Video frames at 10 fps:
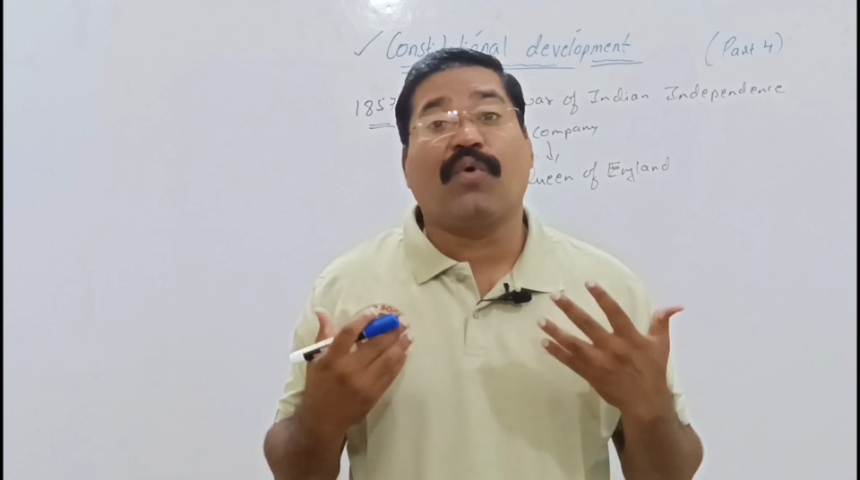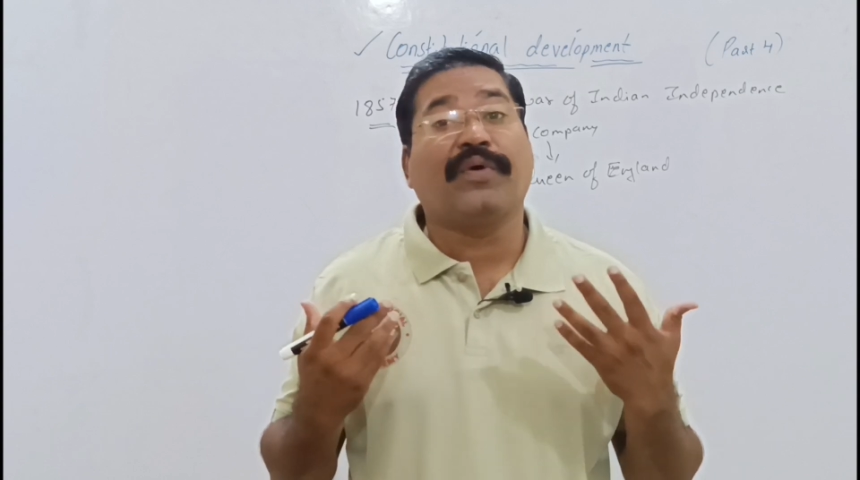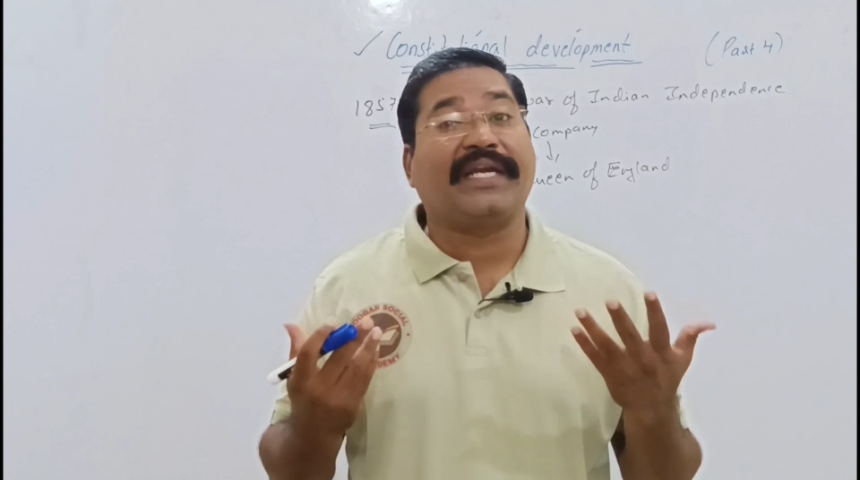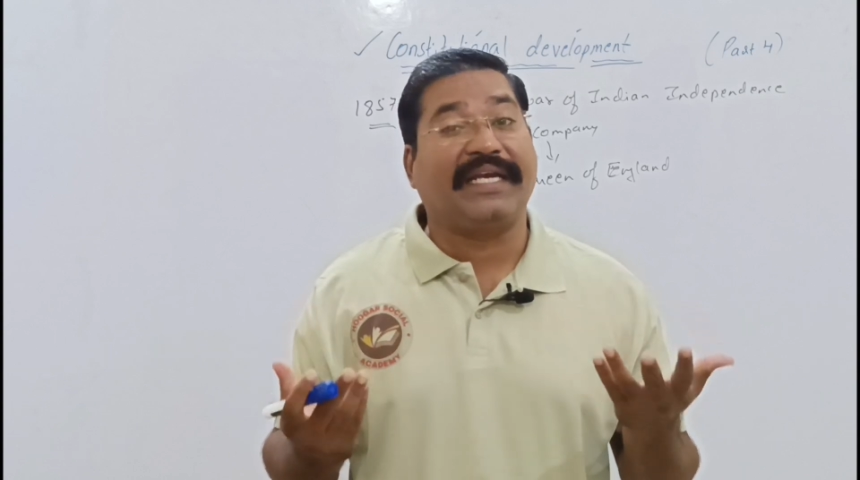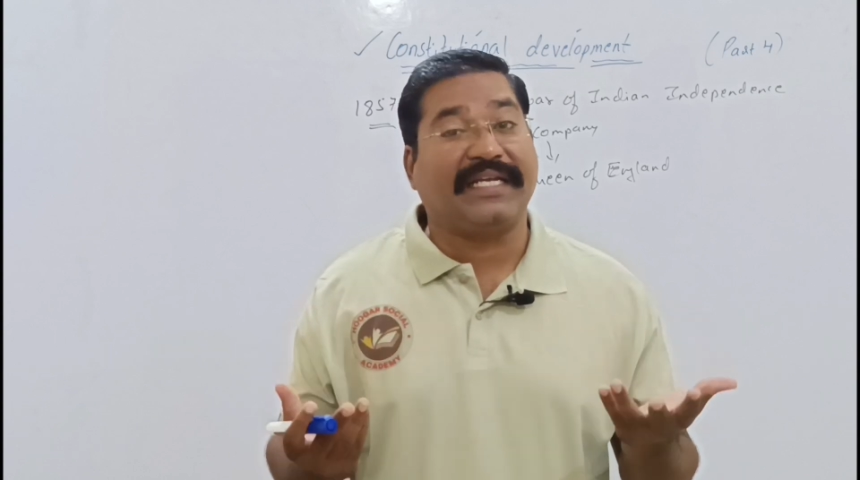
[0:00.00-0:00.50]
own
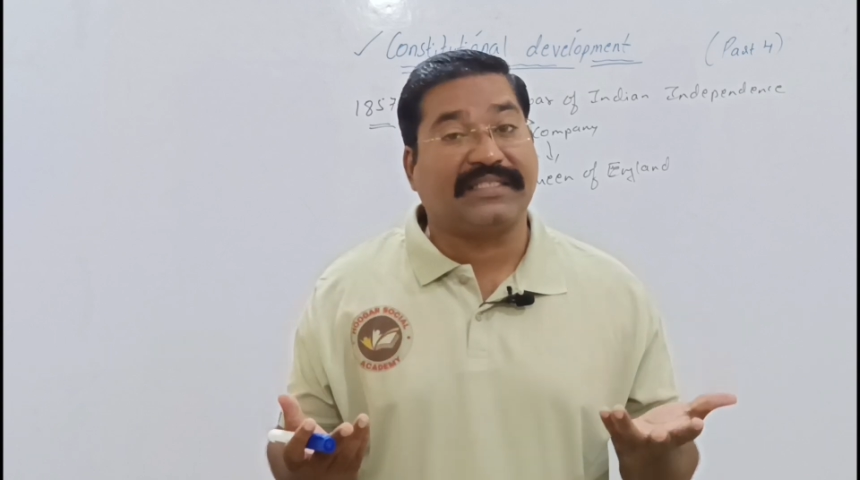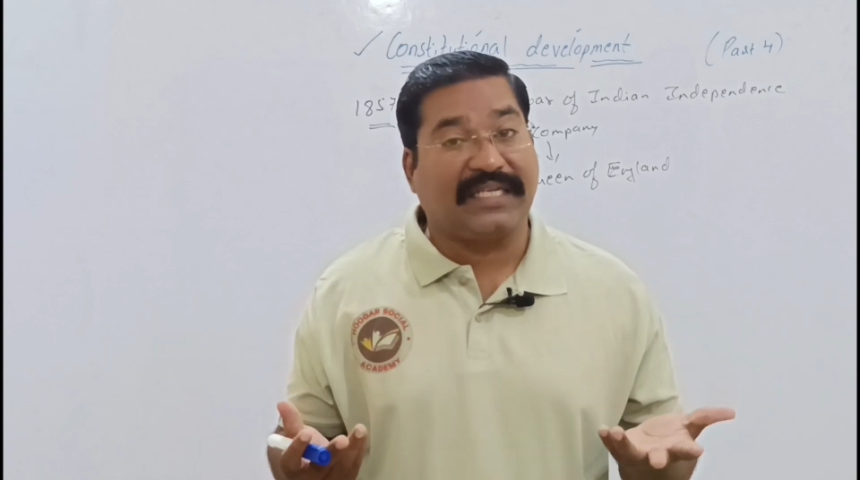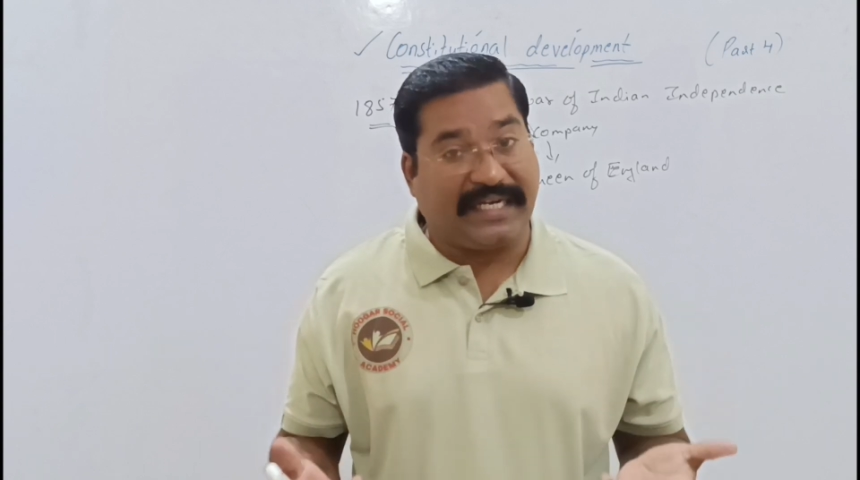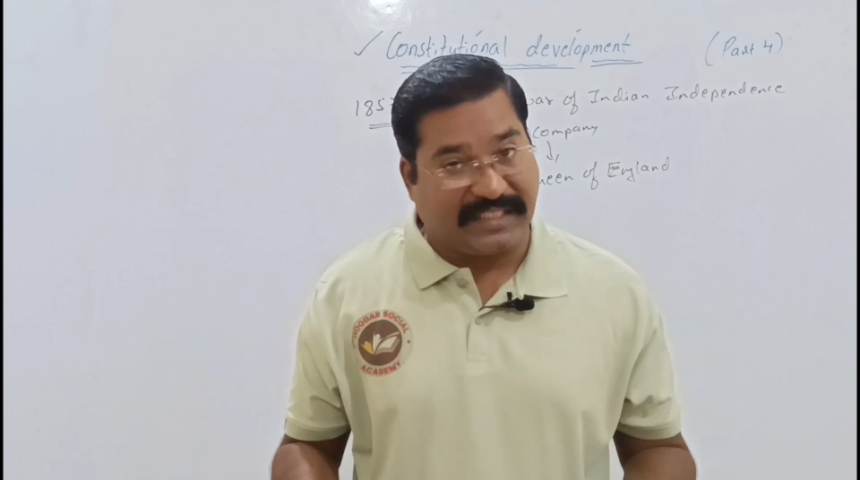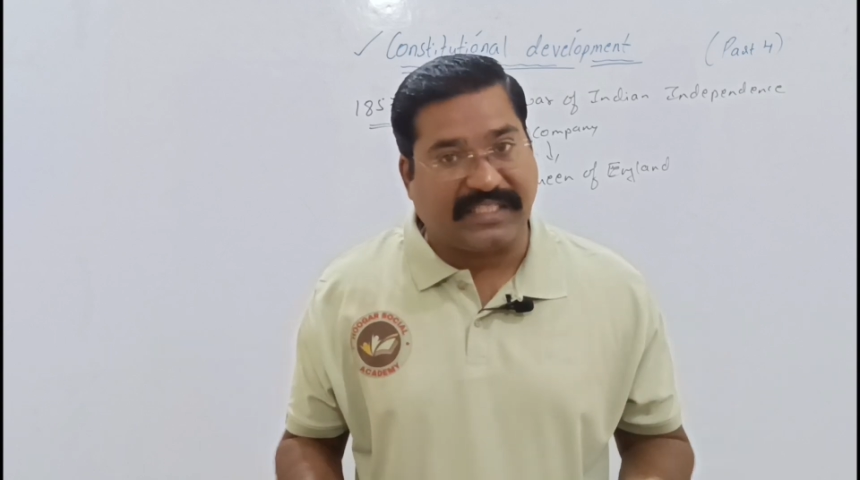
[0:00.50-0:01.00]
Indians
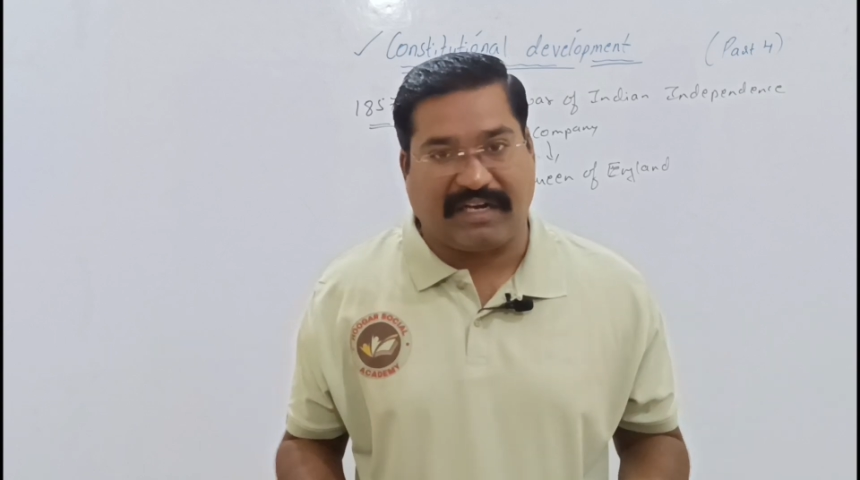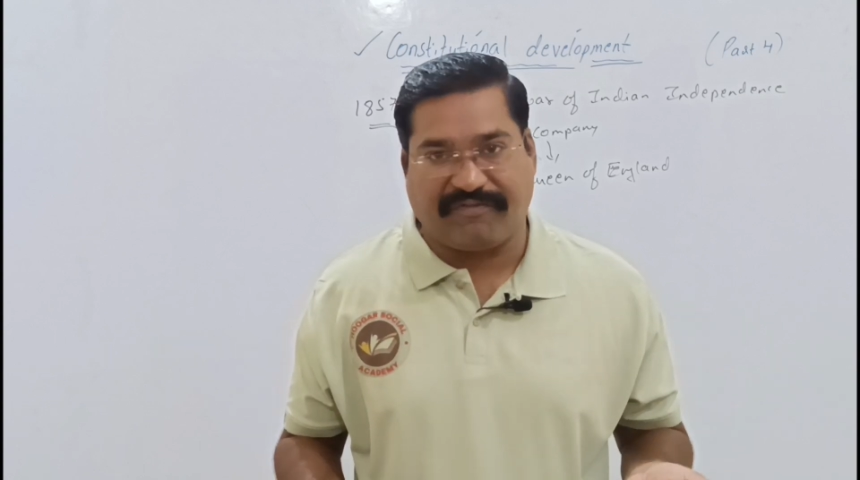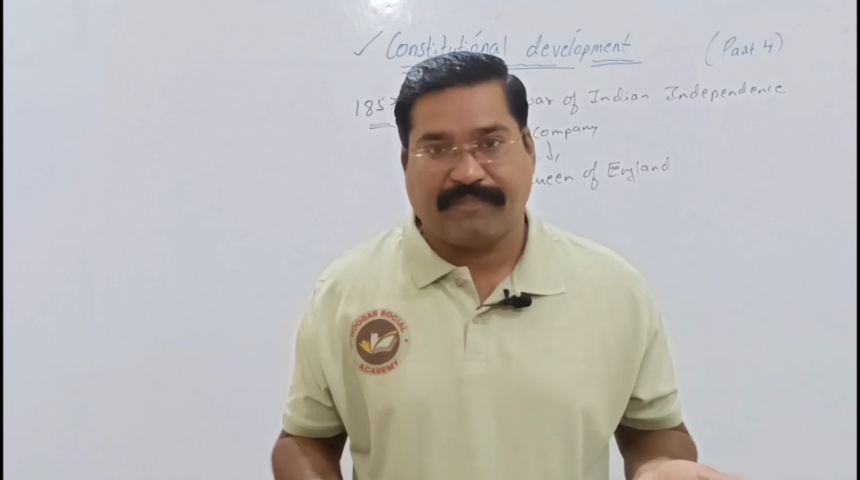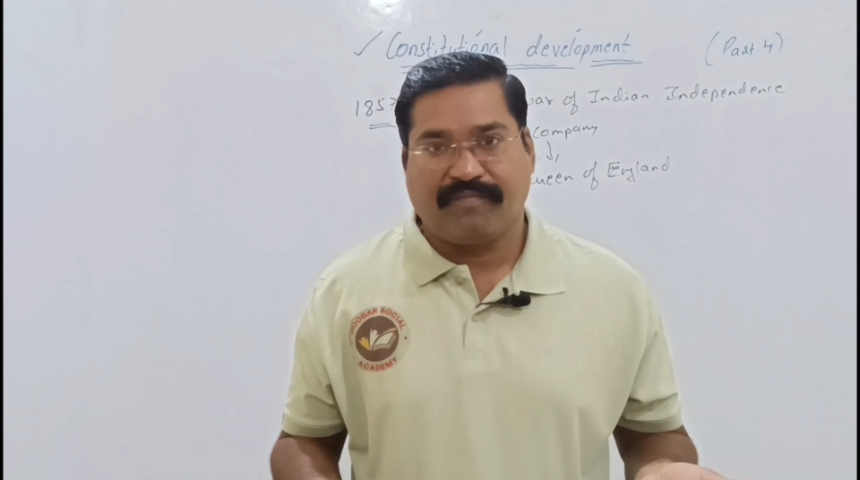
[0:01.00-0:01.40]
itself.